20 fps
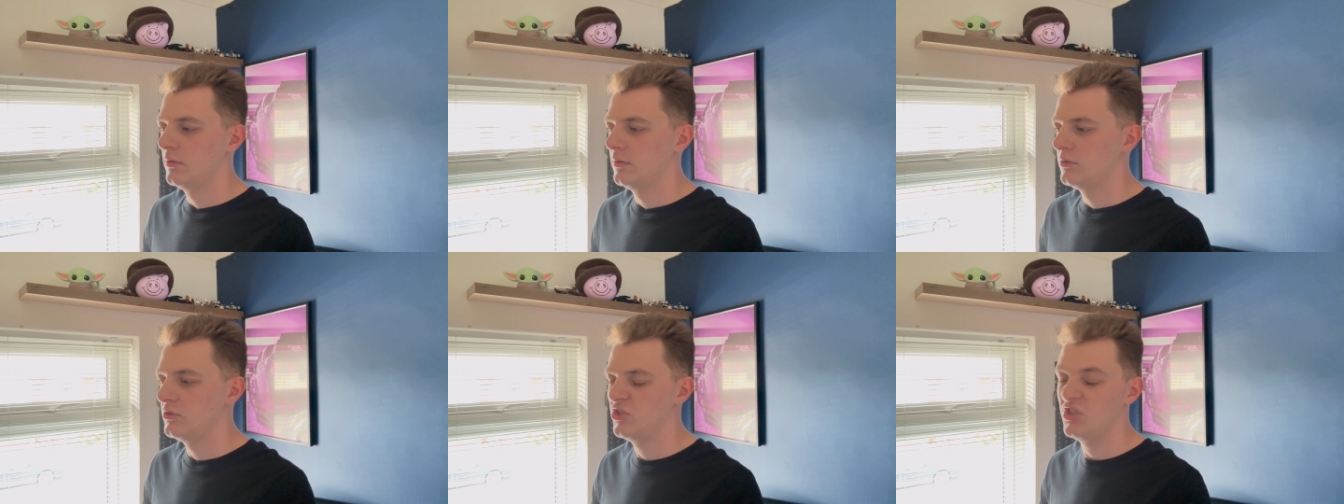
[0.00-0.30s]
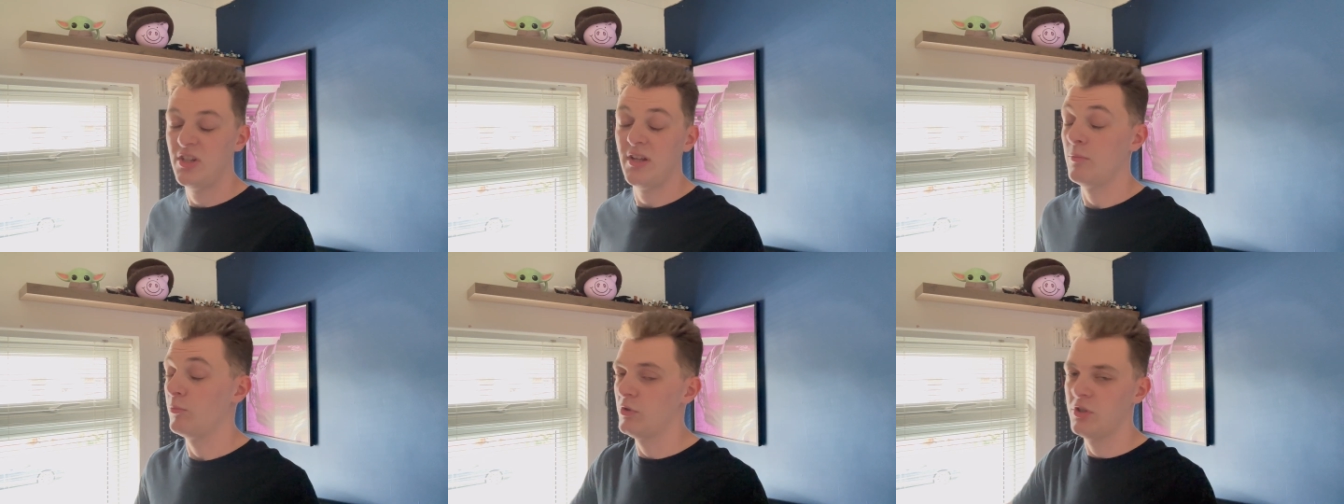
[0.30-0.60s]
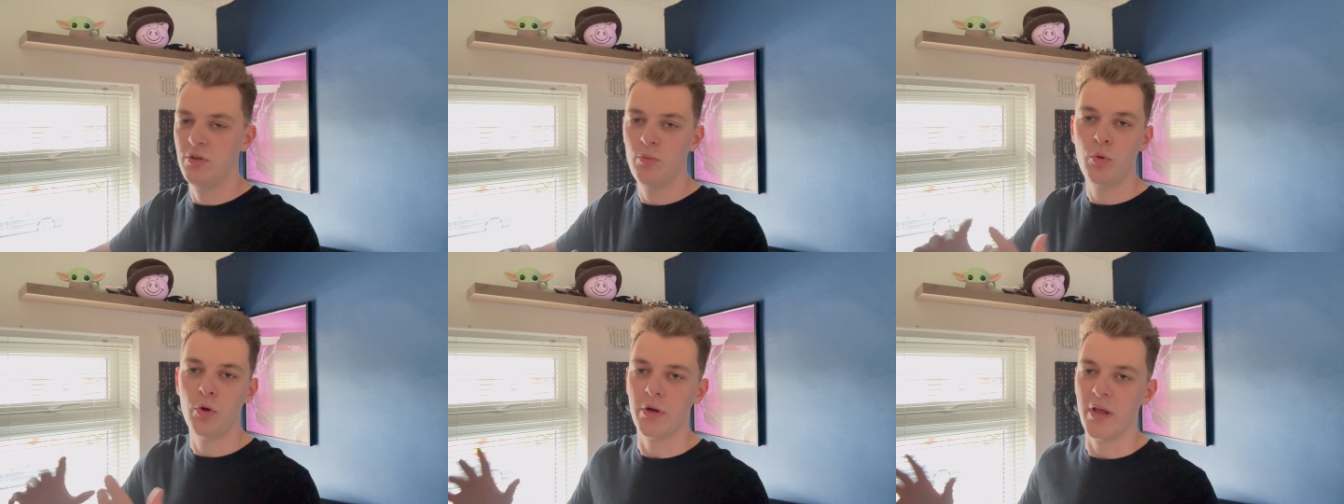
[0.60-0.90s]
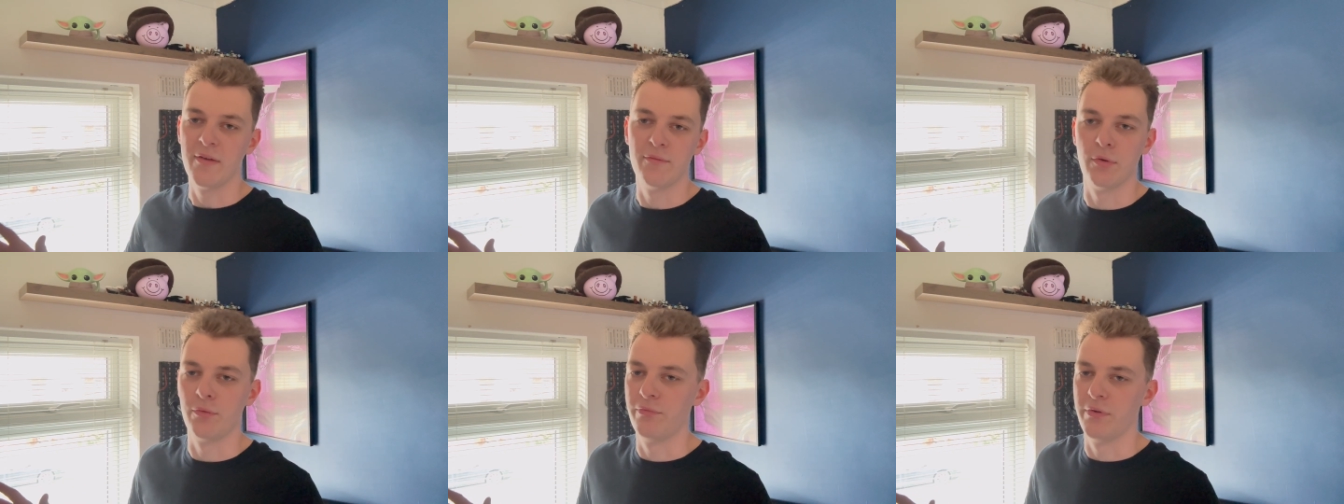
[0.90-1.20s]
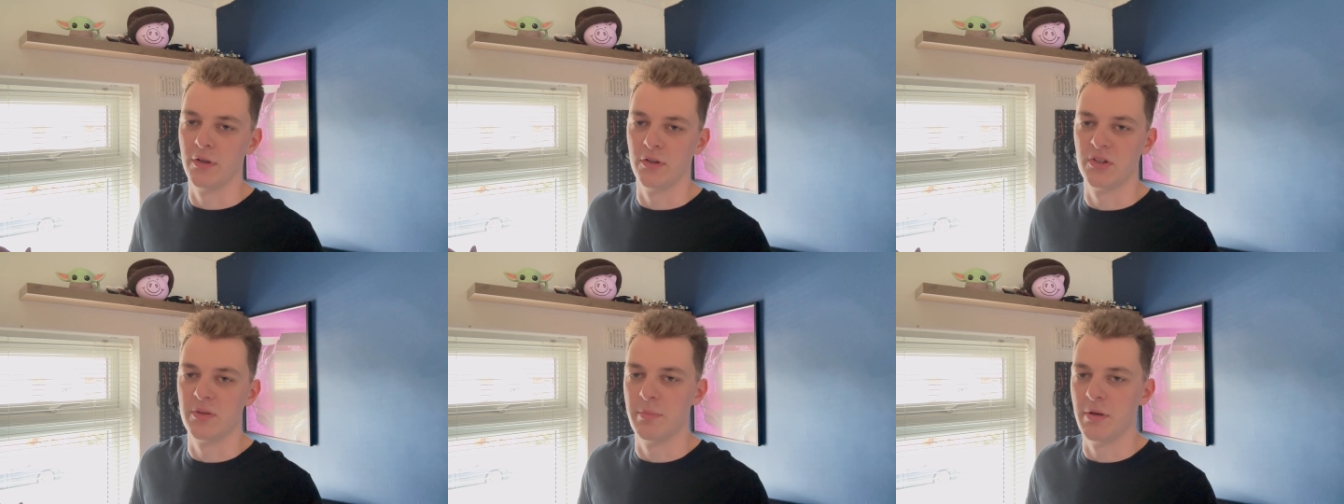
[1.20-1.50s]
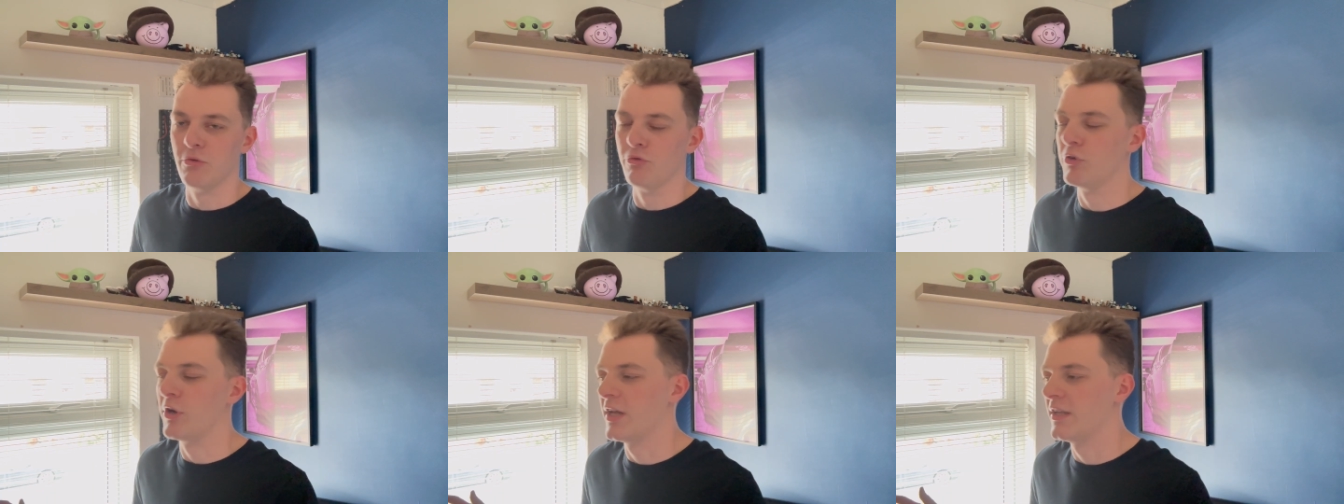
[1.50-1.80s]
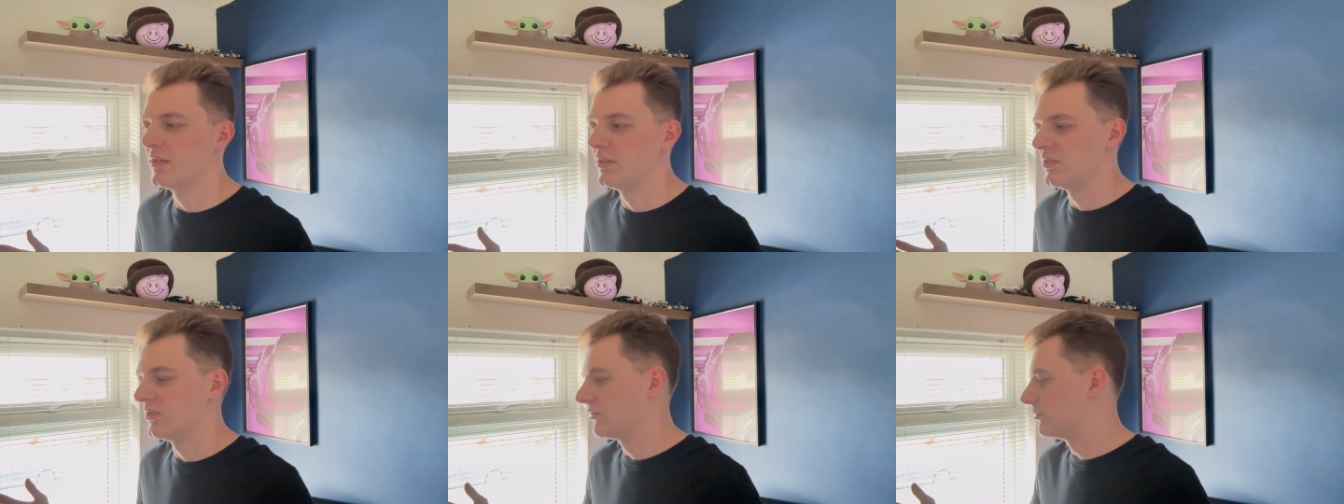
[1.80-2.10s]
just, you want everything to be
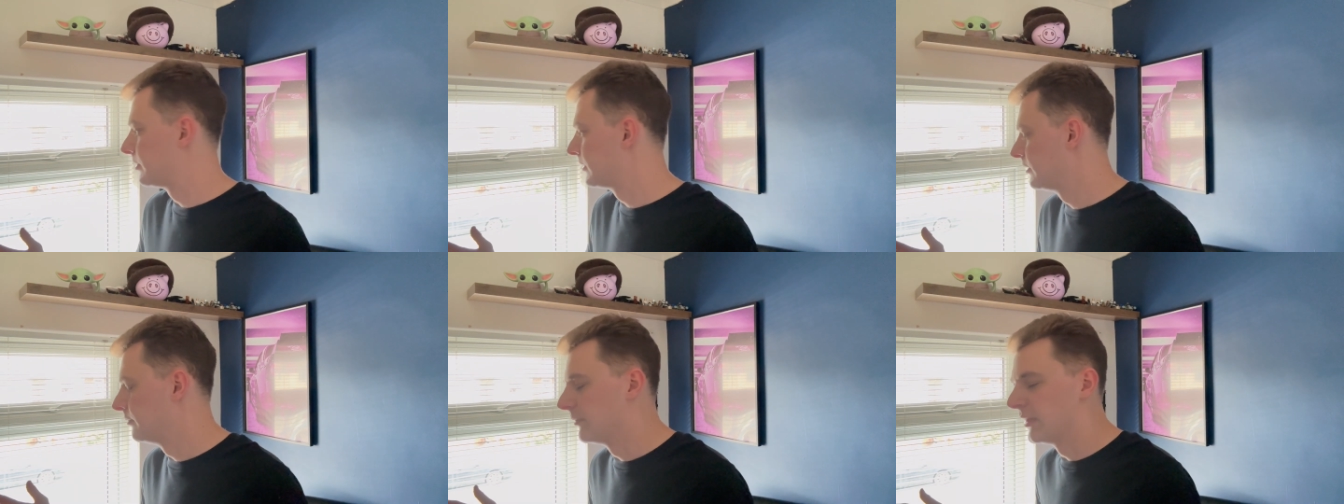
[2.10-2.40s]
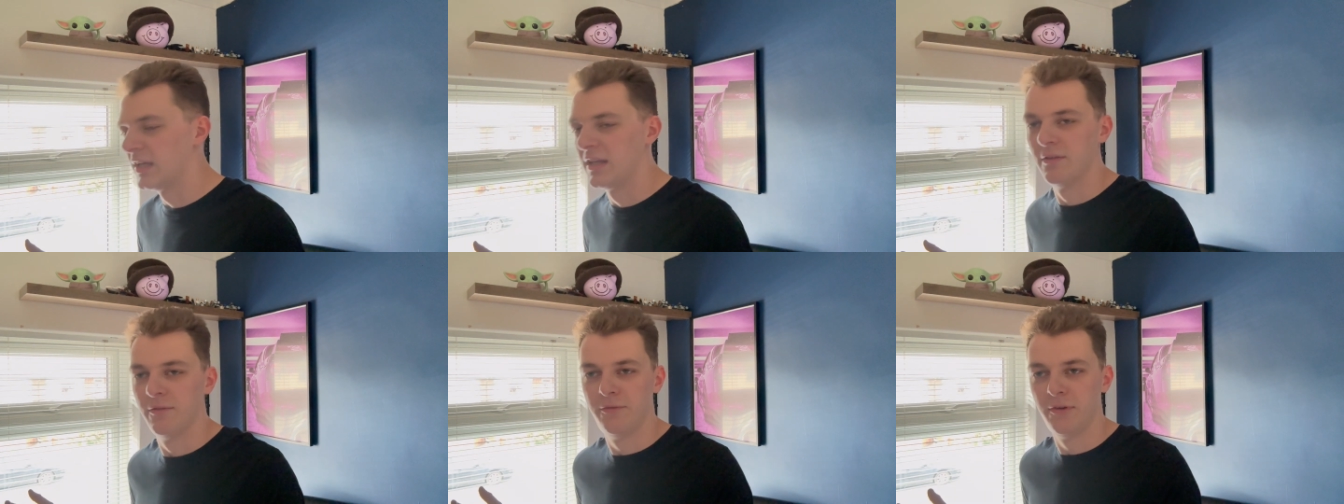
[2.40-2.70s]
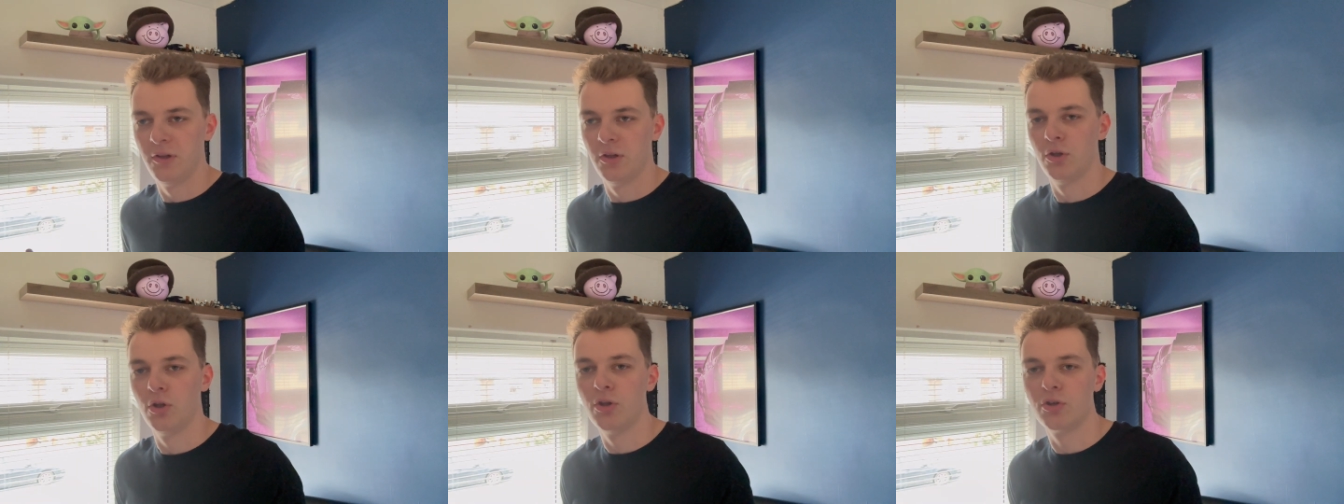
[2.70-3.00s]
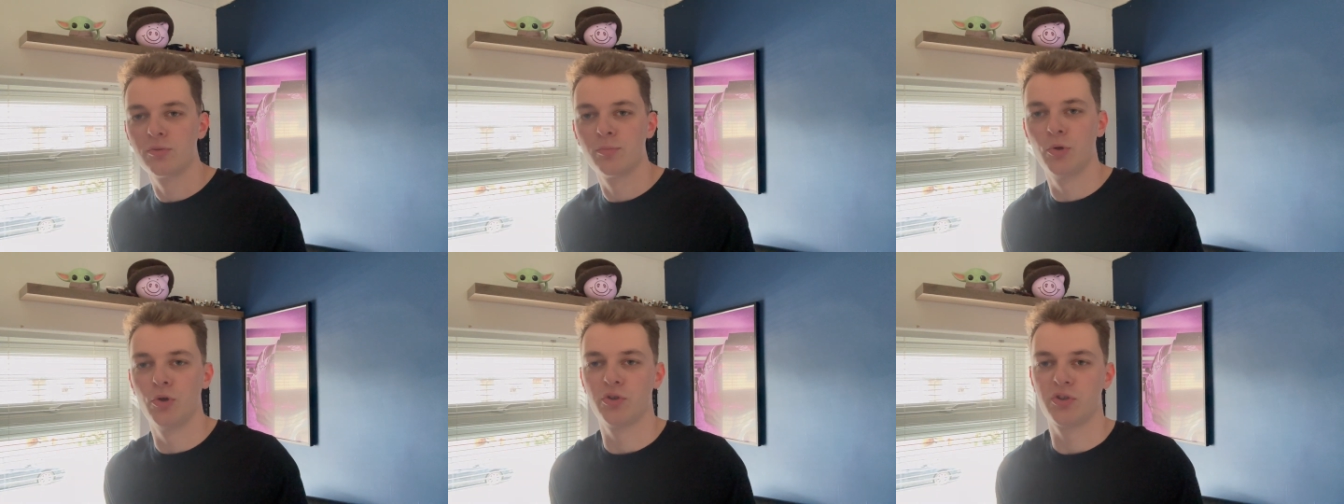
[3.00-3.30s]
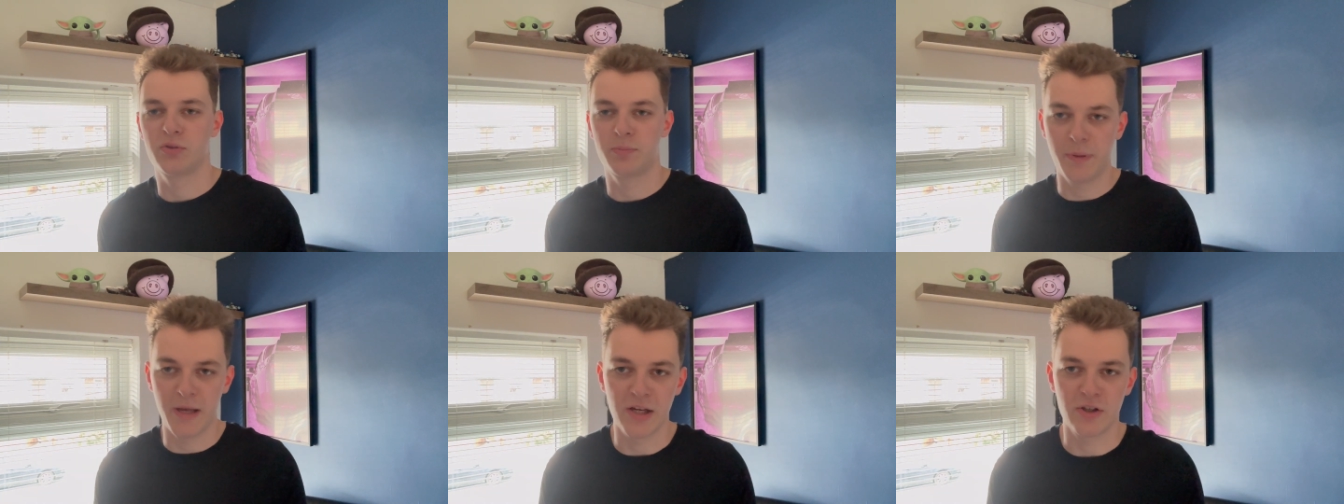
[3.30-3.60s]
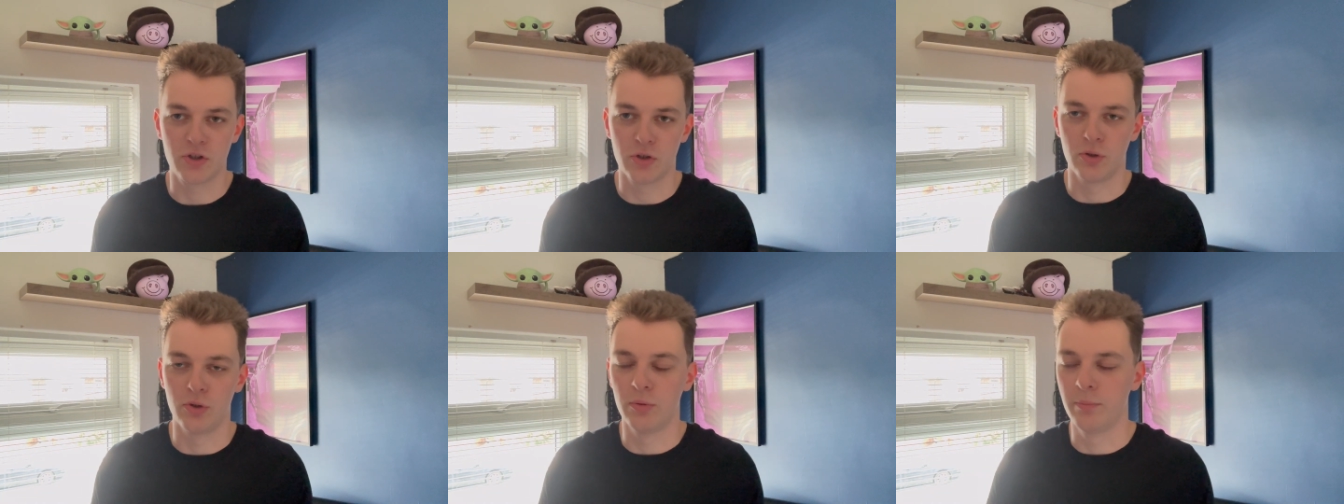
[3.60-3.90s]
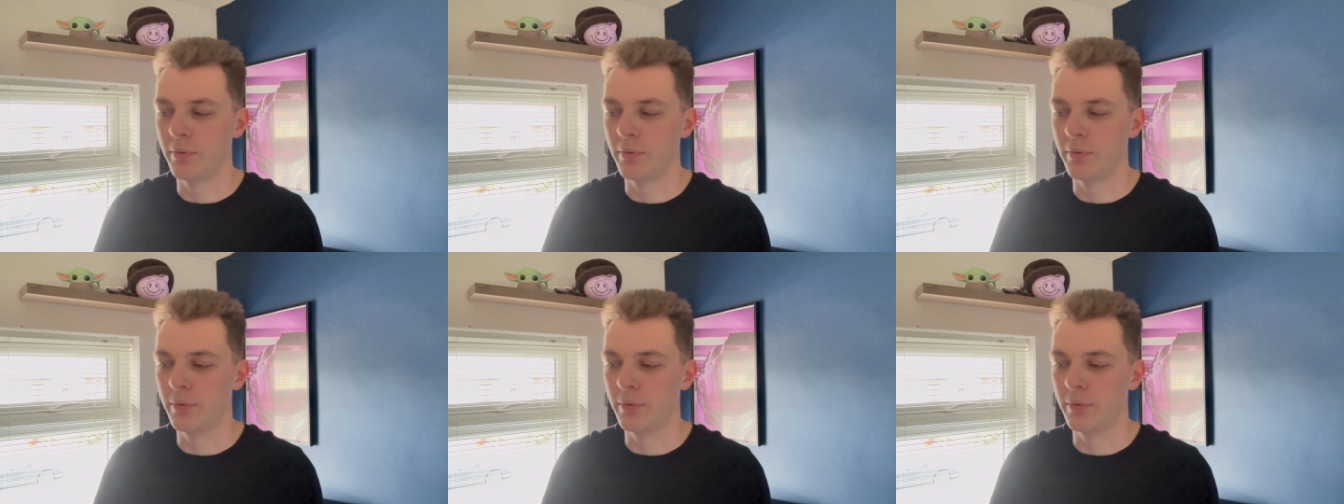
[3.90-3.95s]
red and to make it feel a lot more special.